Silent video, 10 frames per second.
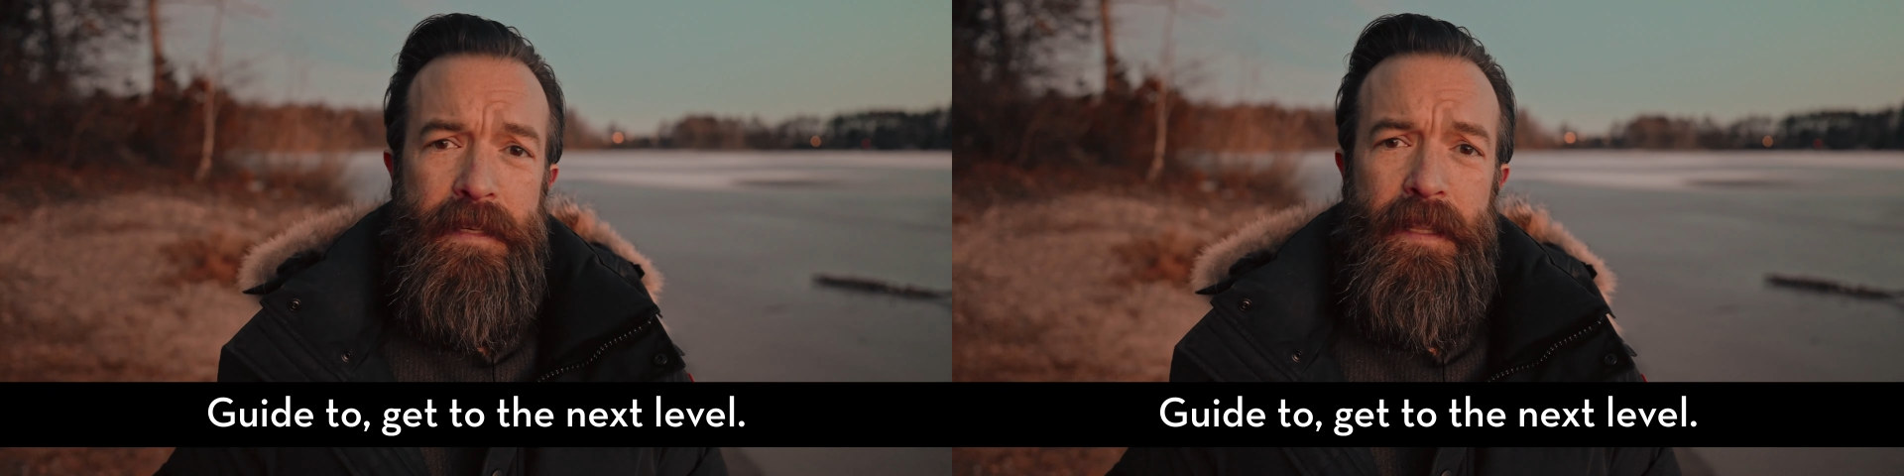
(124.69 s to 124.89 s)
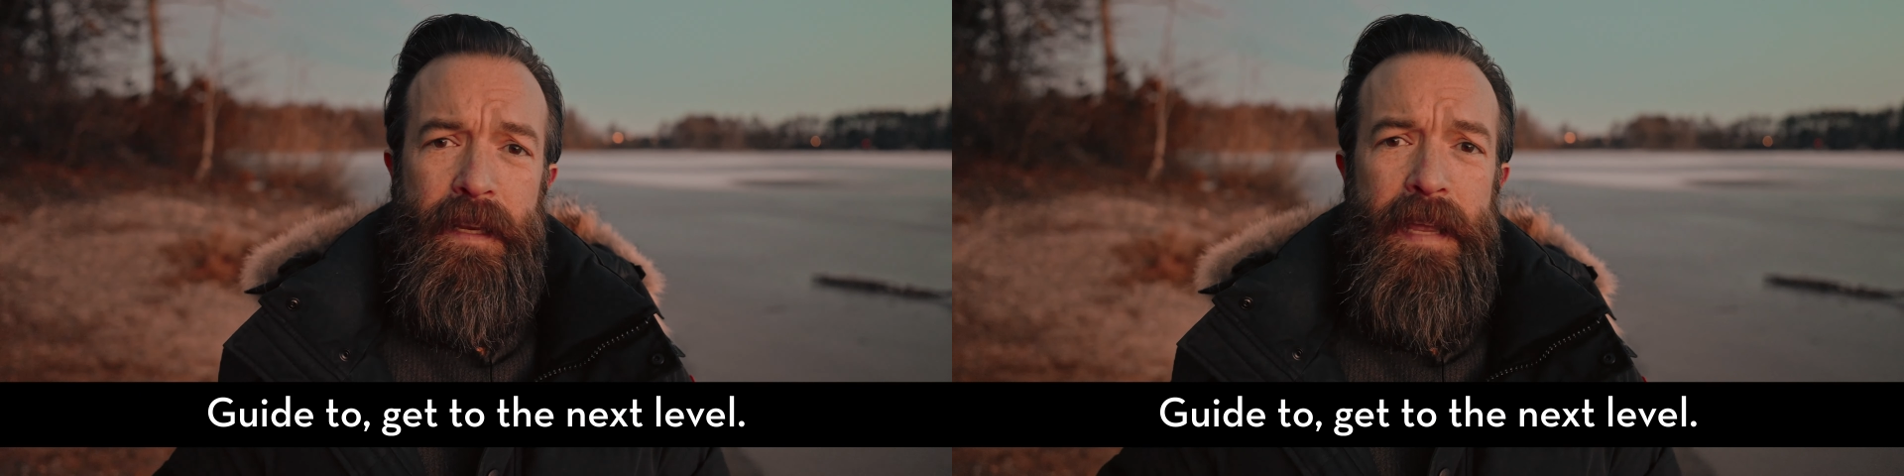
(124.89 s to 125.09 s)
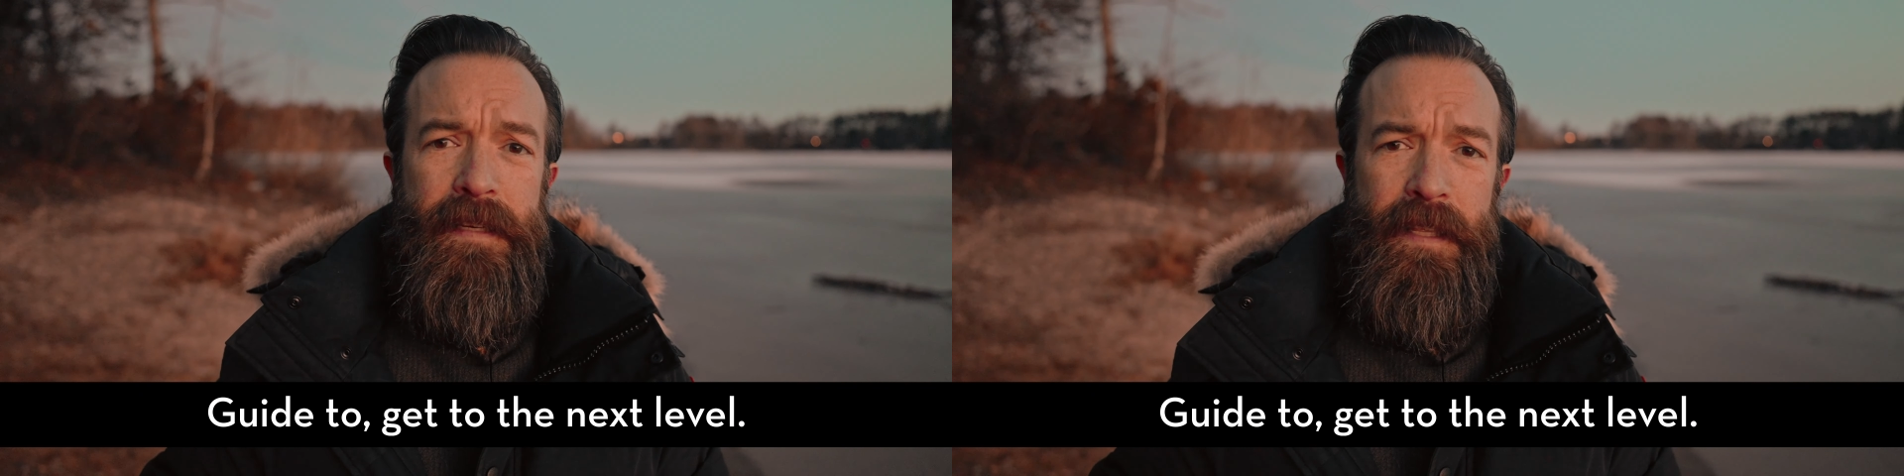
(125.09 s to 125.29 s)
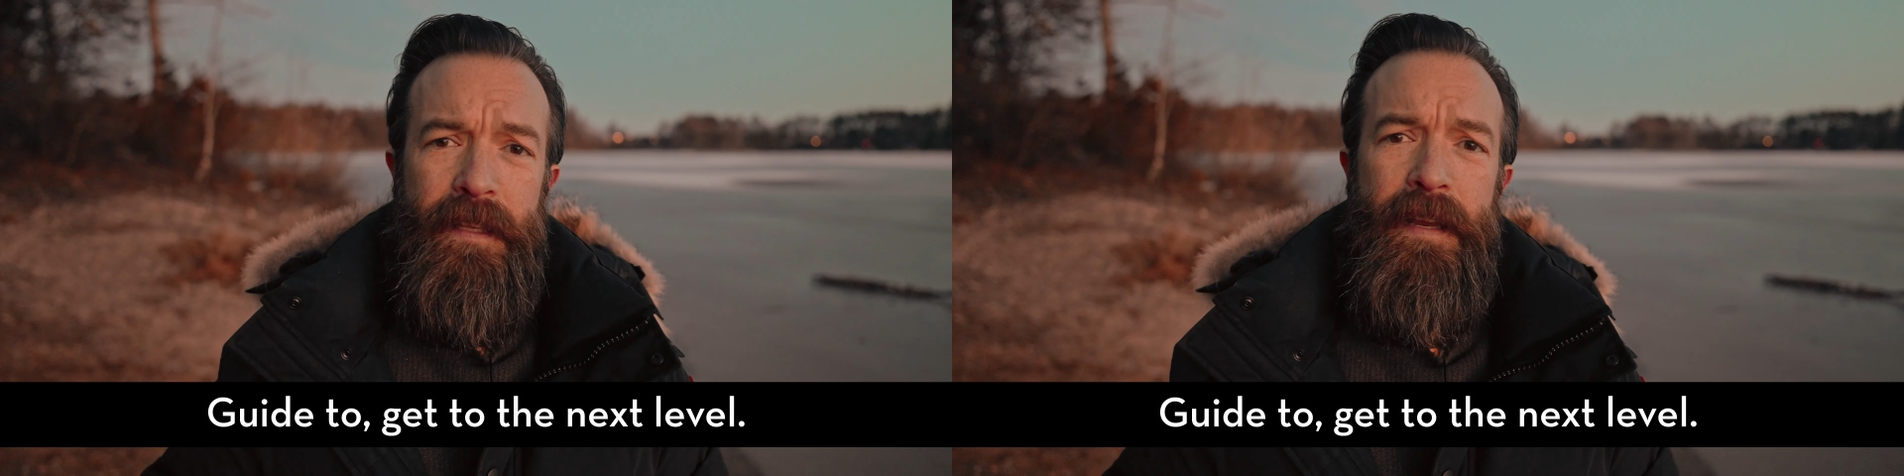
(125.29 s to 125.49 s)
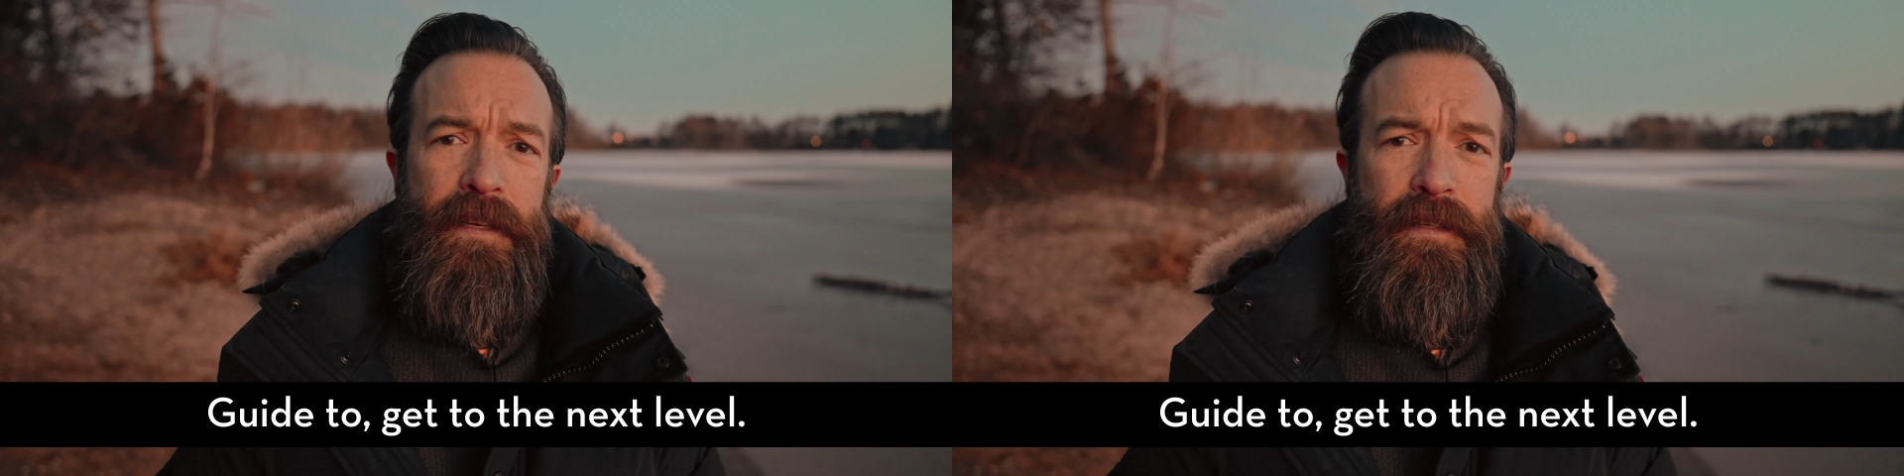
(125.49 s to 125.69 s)
to the get to the
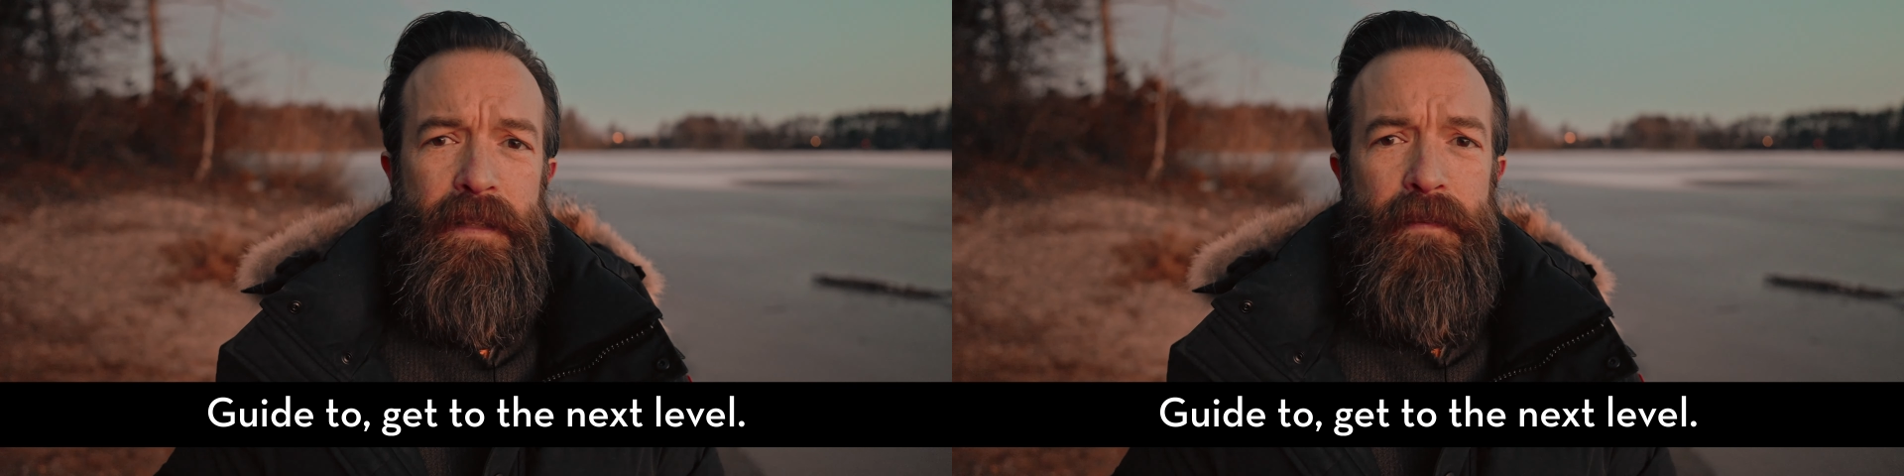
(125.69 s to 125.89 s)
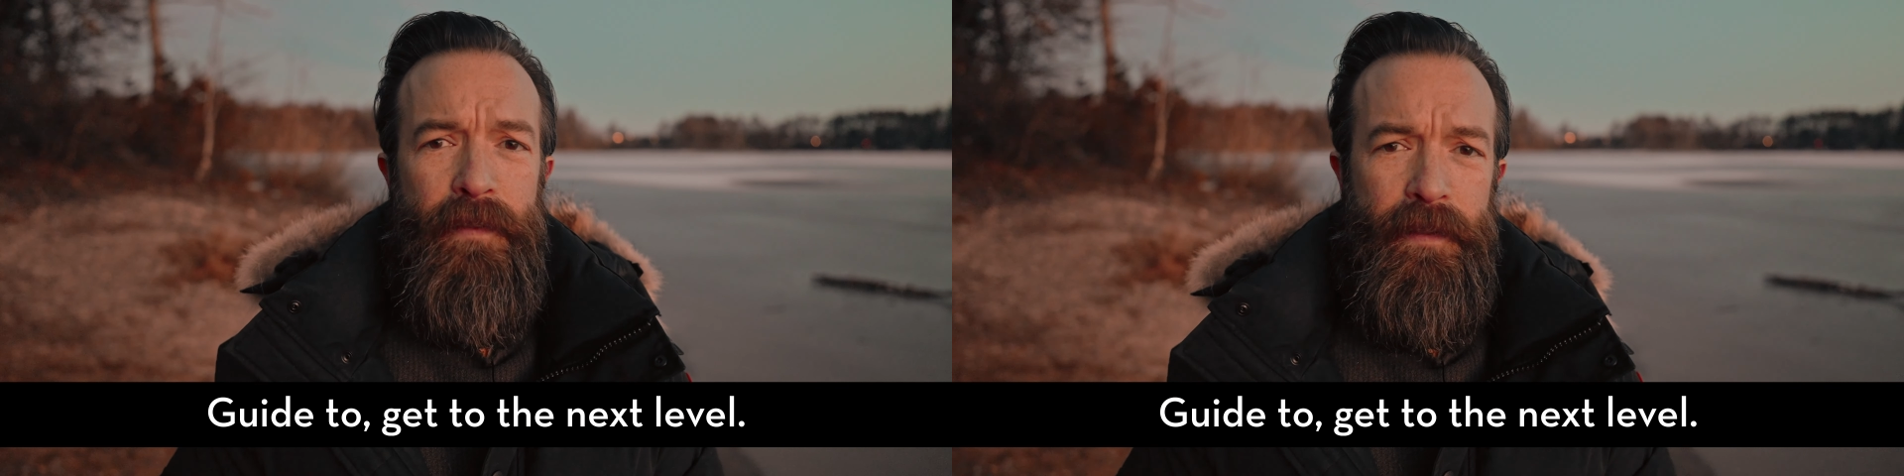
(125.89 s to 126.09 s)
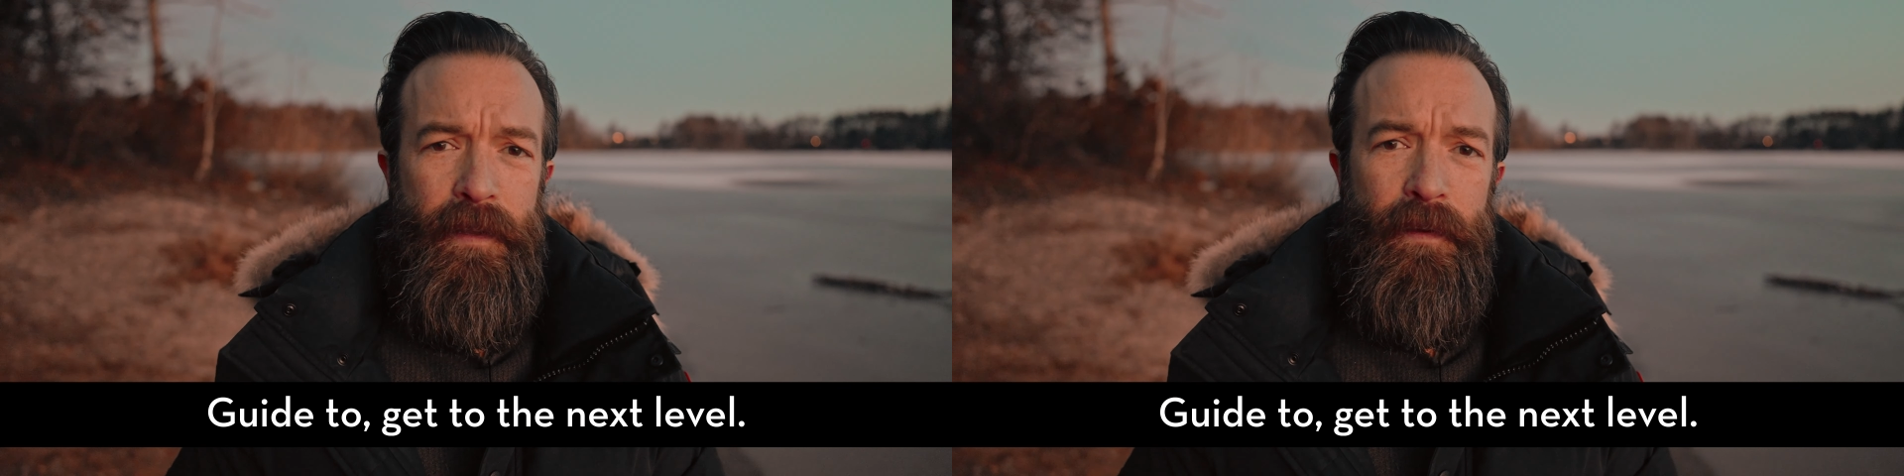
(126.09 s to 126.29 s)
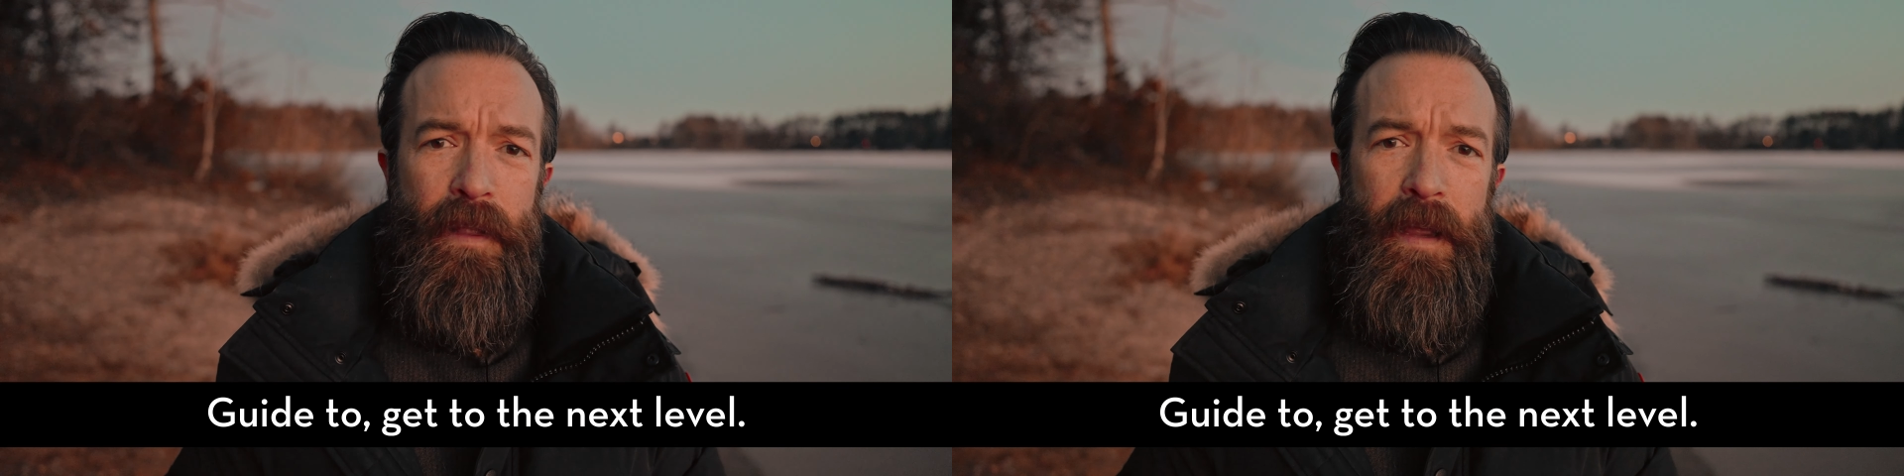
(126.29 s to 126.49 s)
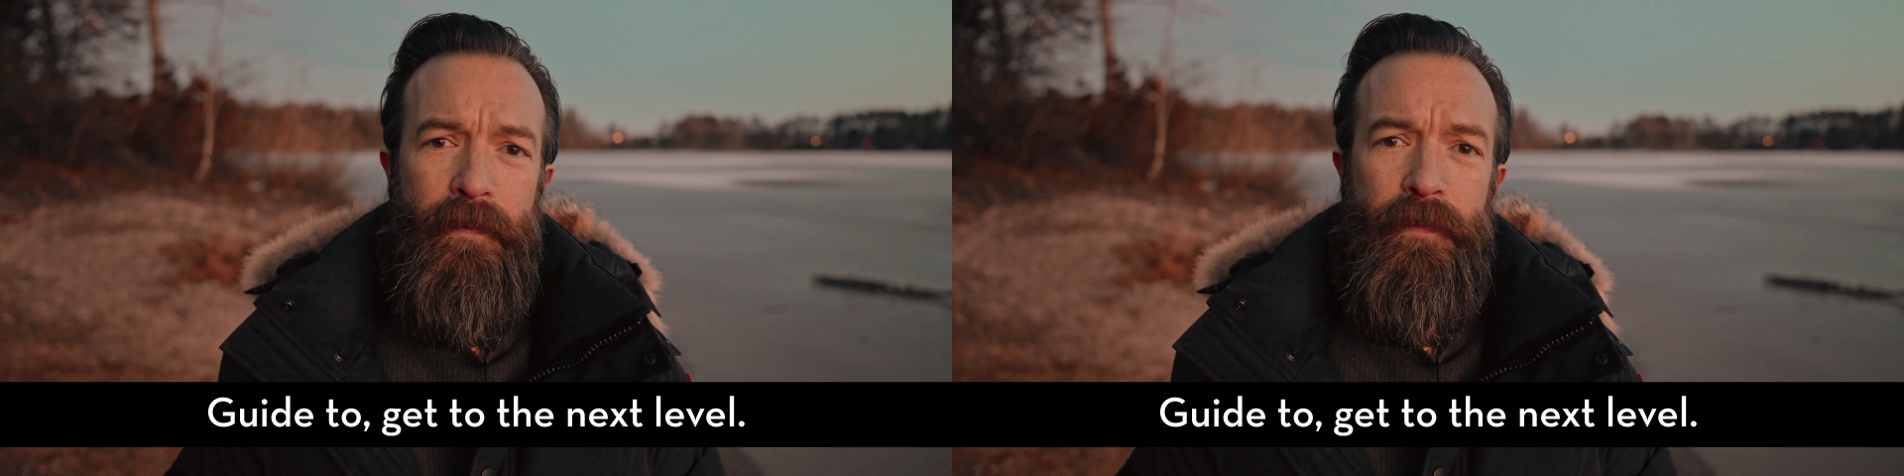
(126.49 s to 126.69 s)
next level in their
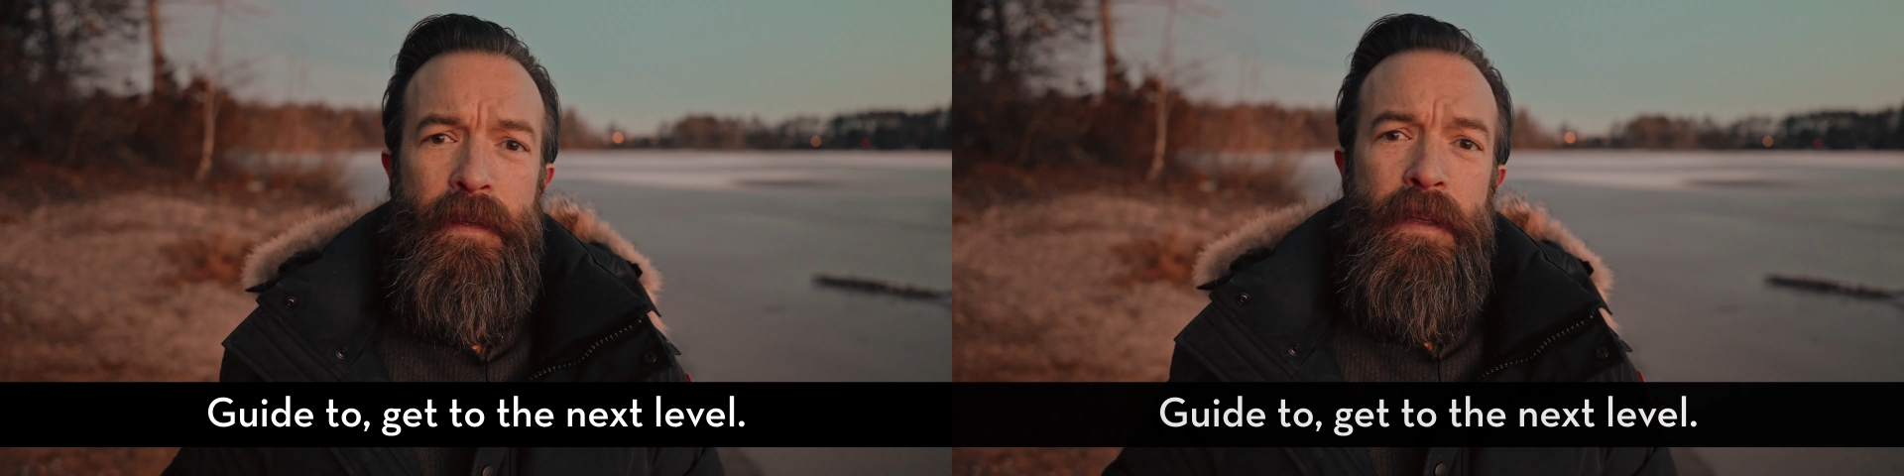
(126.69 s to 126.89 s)
life